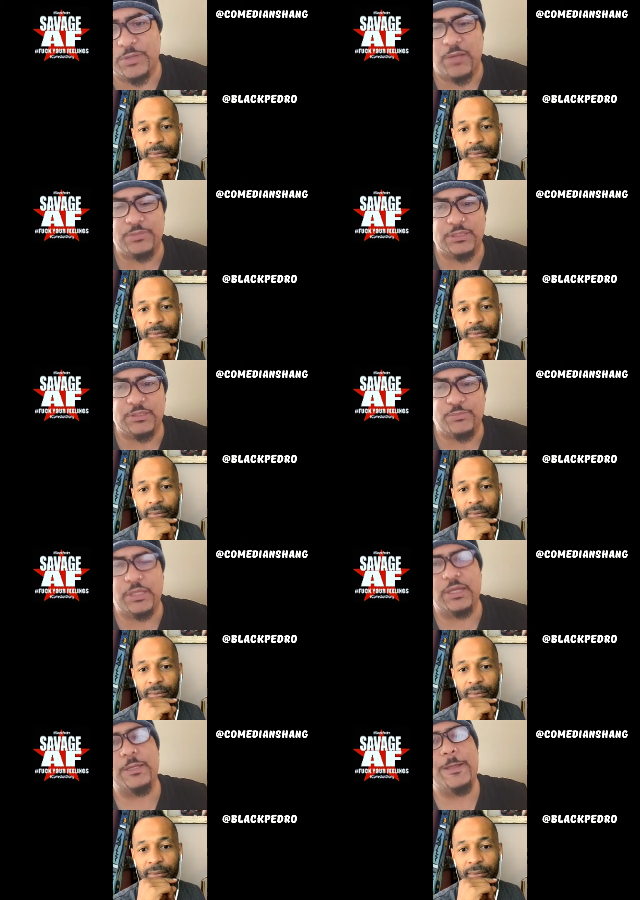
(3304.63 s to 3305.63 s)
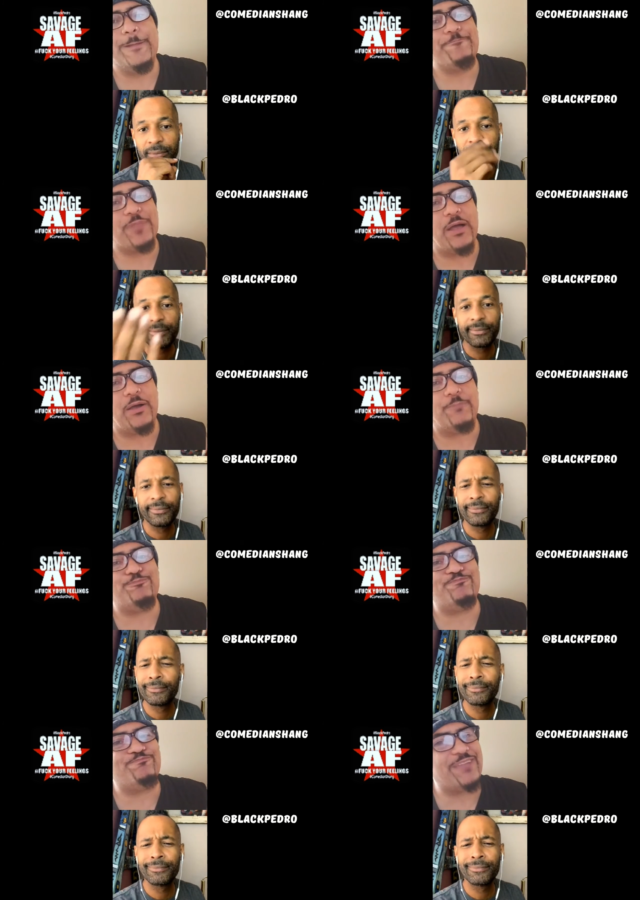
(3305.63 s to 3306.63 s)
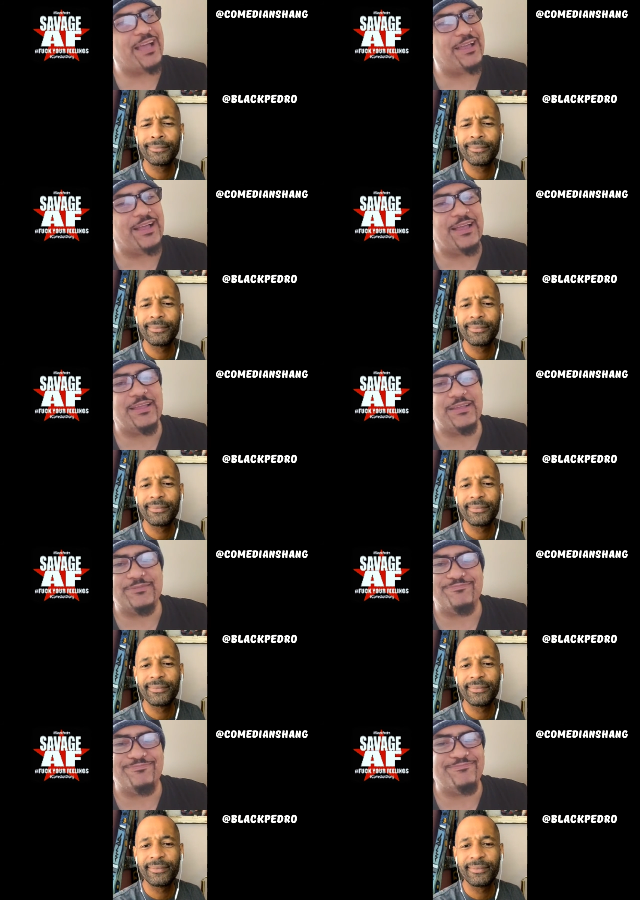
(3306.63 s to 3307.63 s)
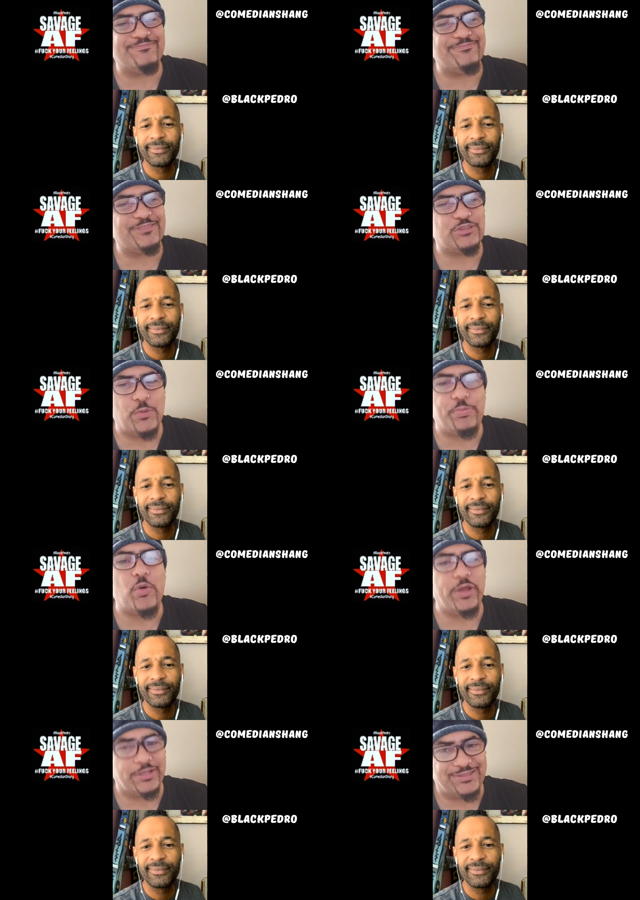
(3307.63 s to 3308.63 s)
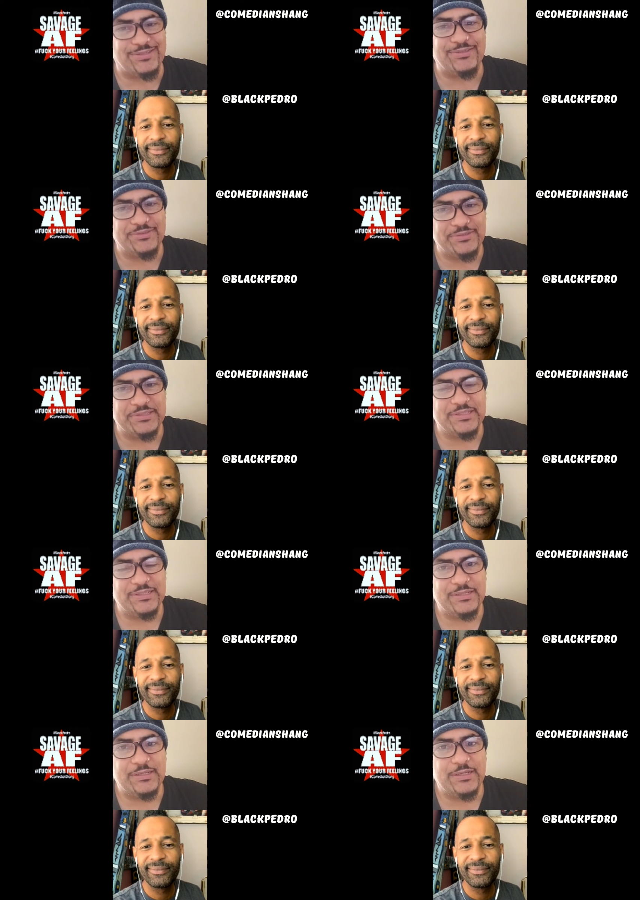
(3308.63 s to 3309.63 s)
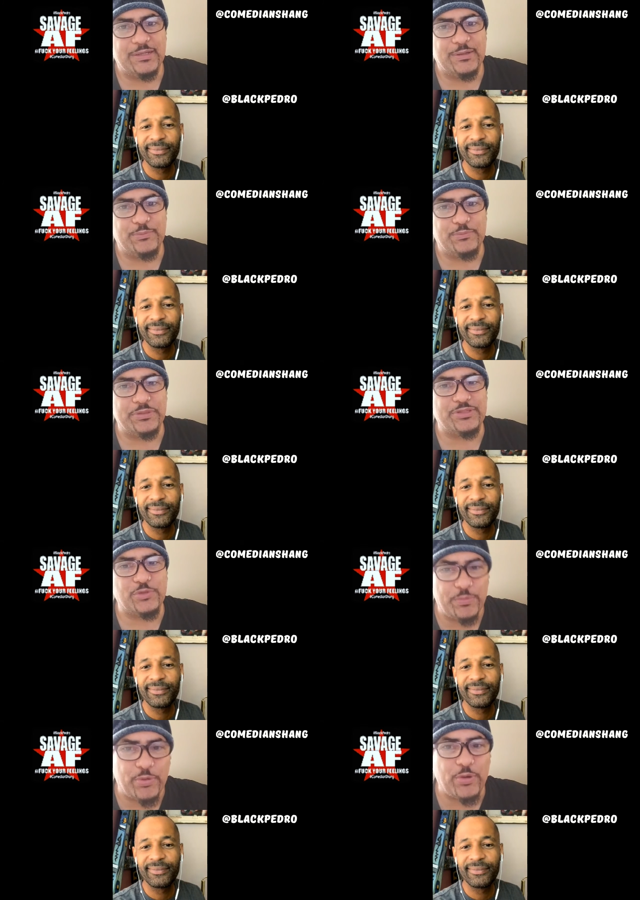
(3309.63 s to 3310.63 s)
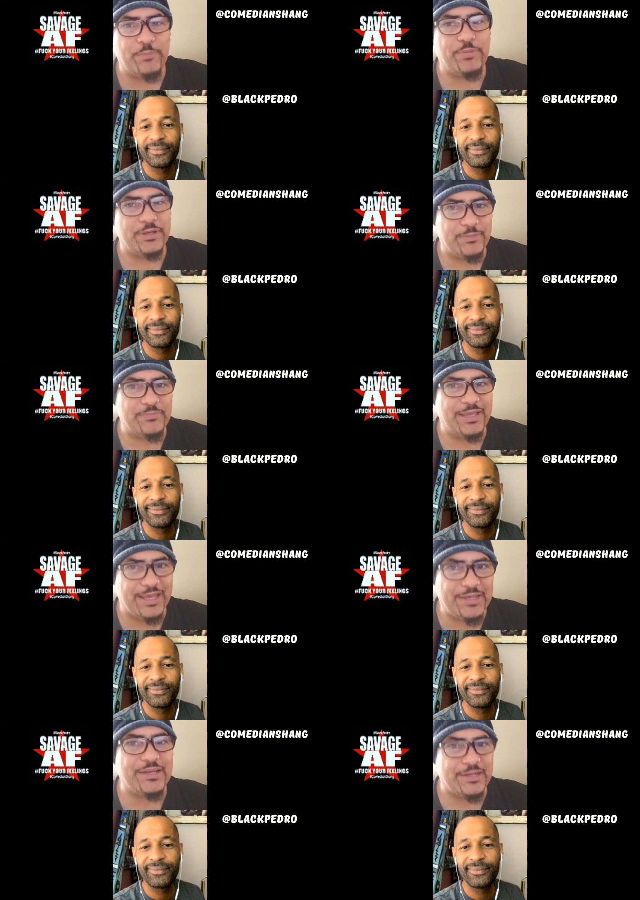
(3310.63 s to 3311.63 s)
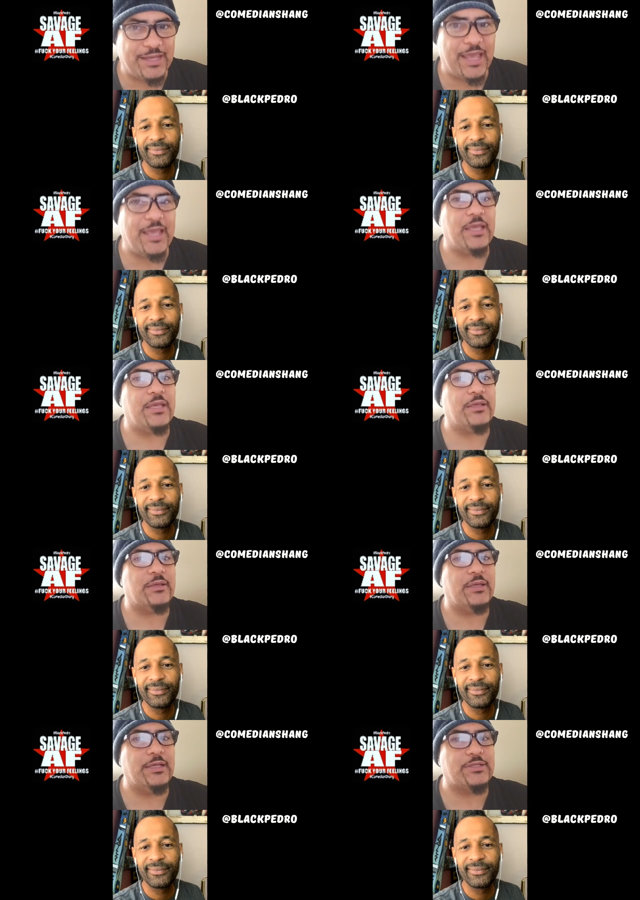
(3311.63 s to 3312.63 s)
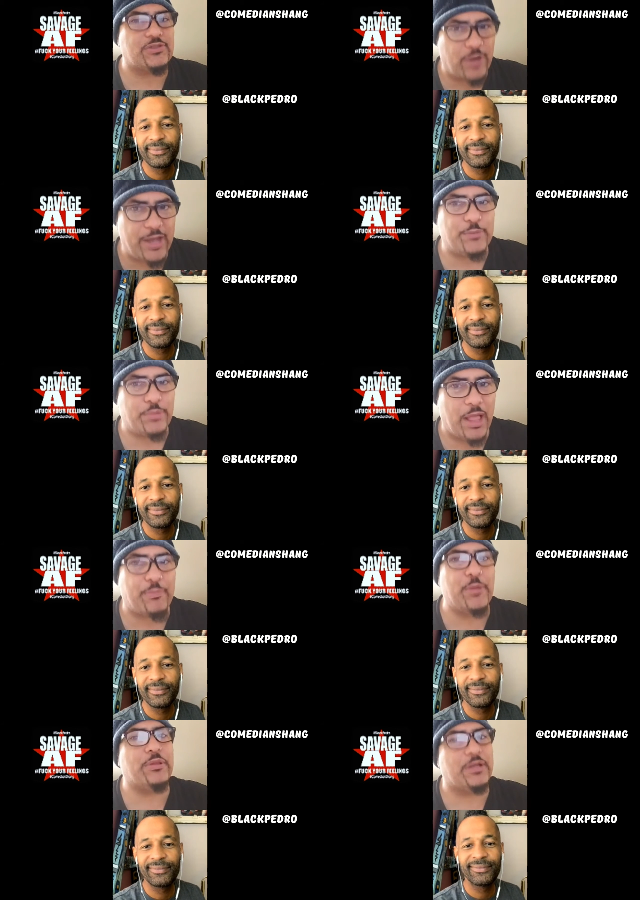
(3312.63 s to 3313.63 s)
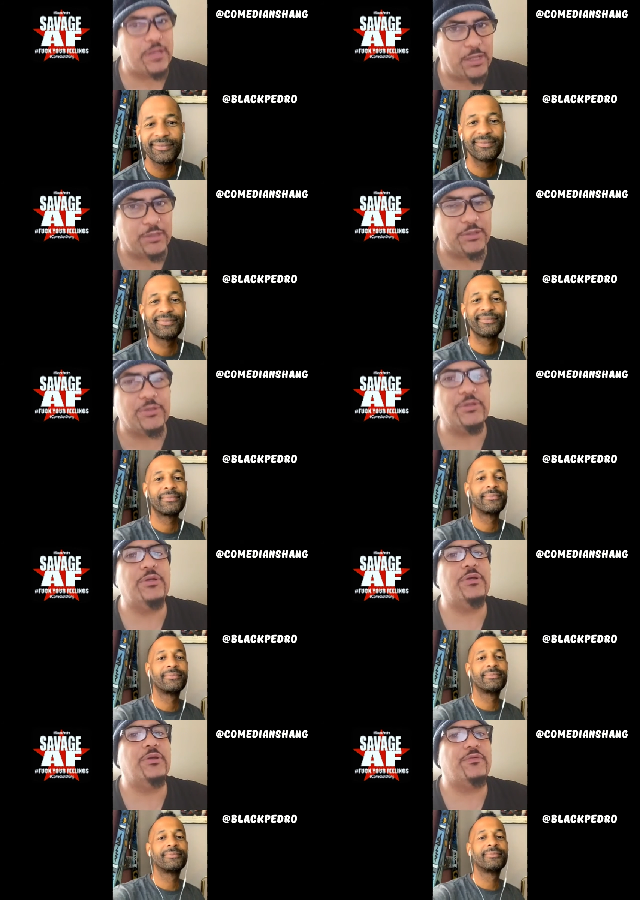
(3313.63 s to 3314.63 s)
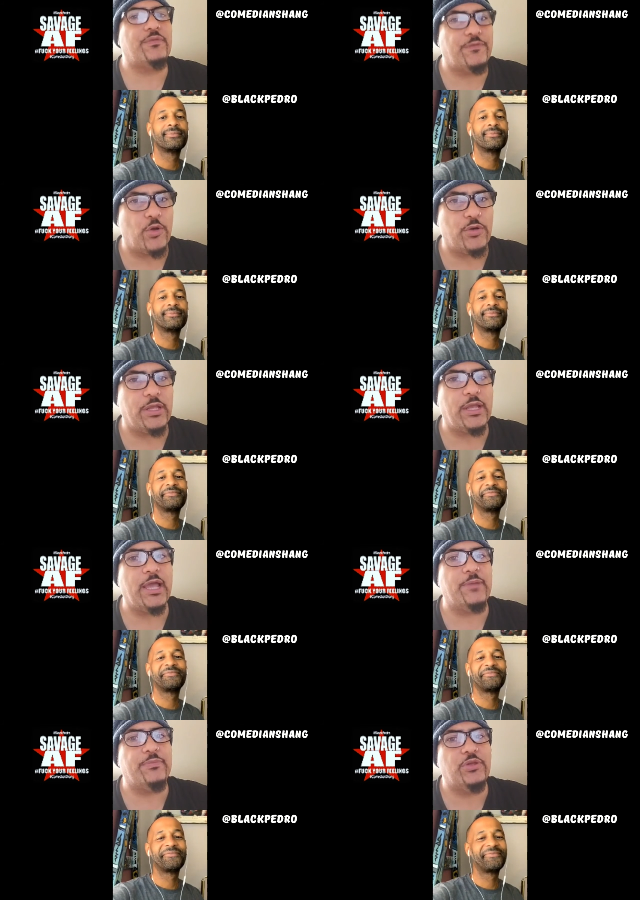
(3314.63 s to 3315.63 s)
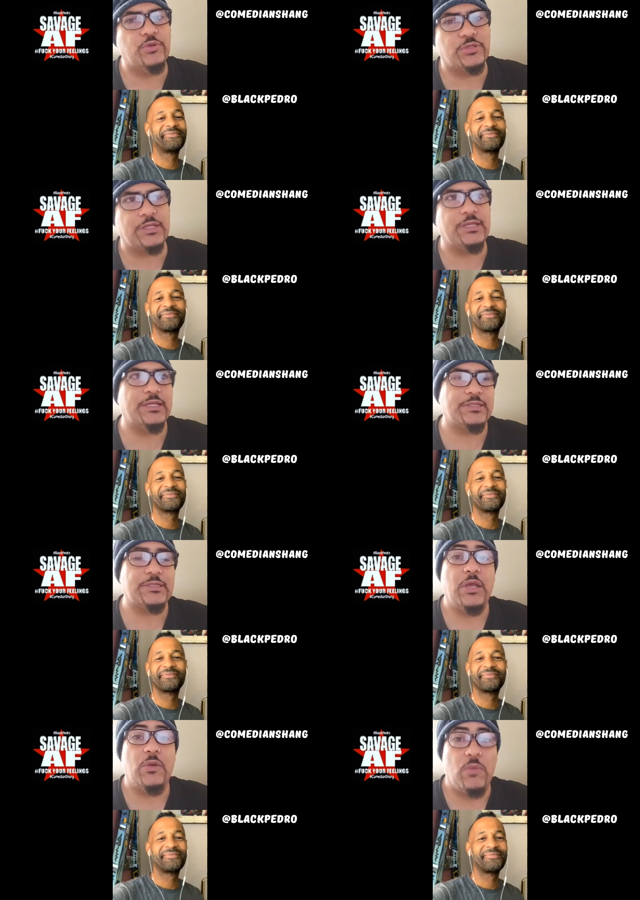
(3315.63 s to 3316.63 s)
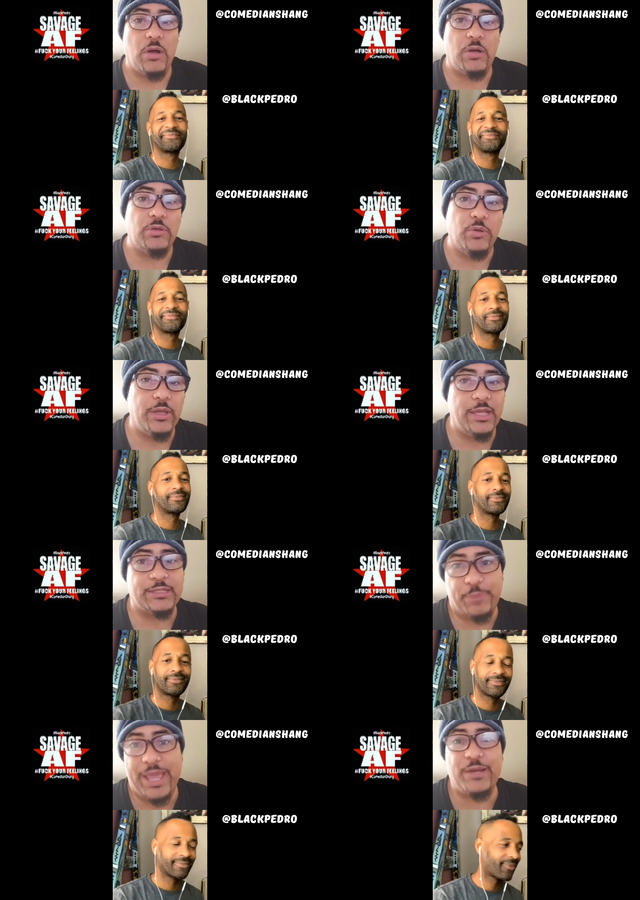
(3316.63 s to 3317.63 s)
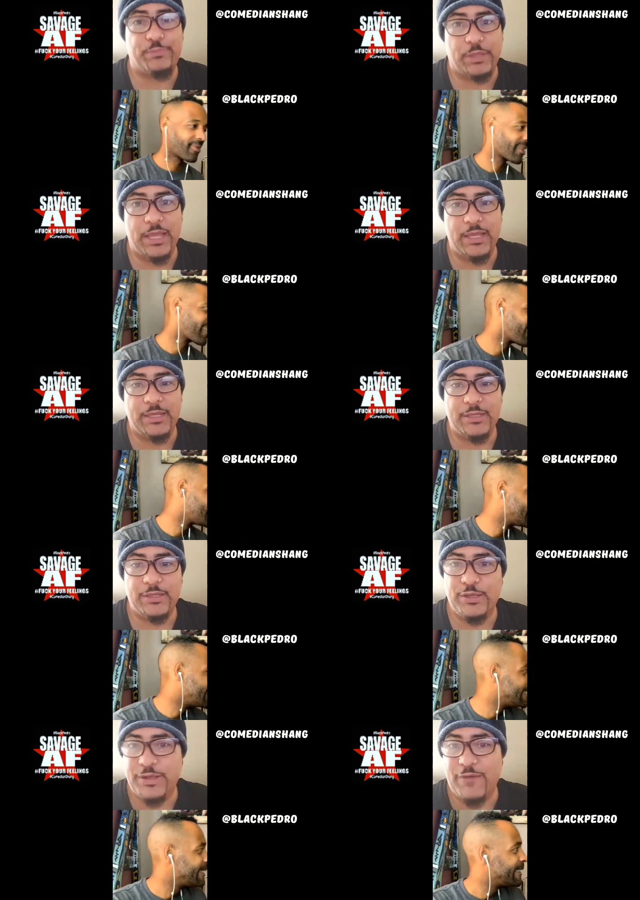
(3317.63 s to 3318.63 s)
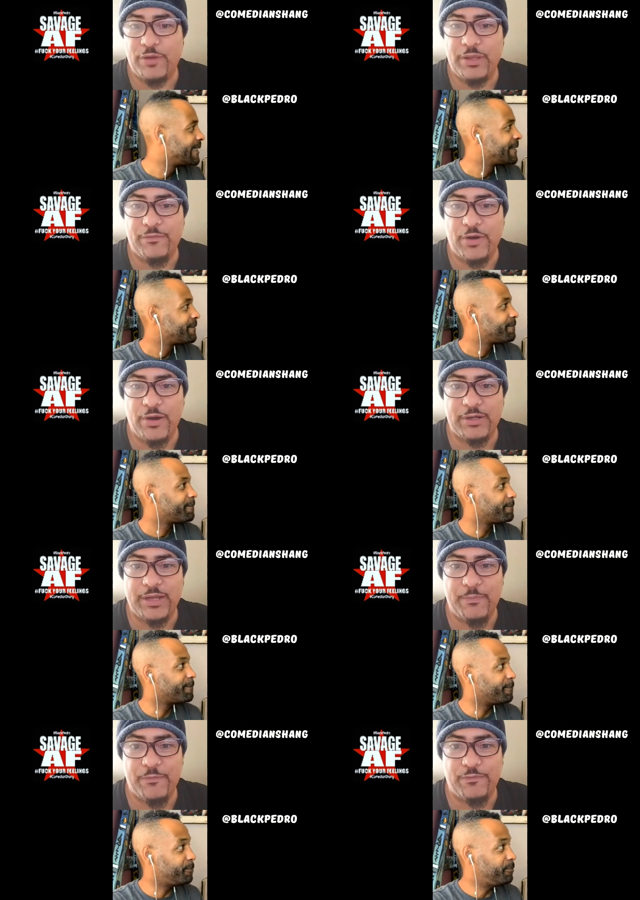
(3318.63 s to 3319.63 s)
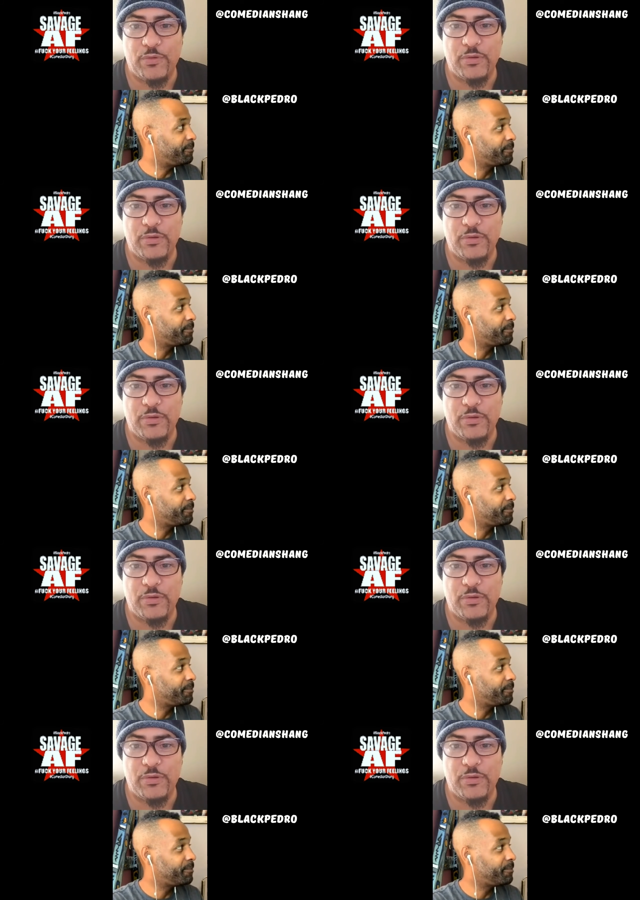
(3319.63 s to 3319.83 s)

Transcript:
Speaker 1: into play. Now, I, I, to a point, but to a point, but end of the day, it's trying to block people of color from voting and using this. Well, you it's pay to play. You never you ever heard of that before?